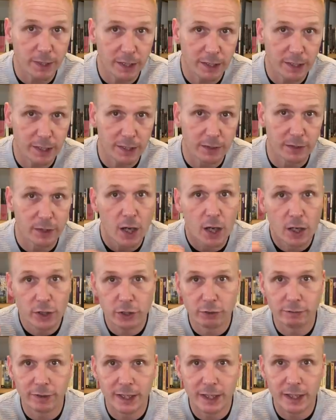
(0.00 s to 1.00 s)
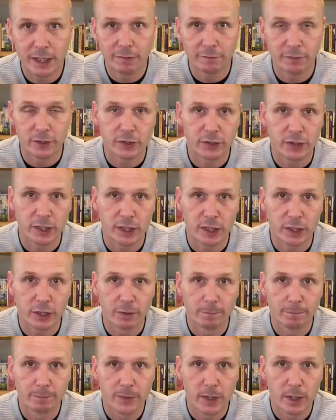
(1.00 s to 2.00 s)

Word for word: Cadiz to relieve the siege.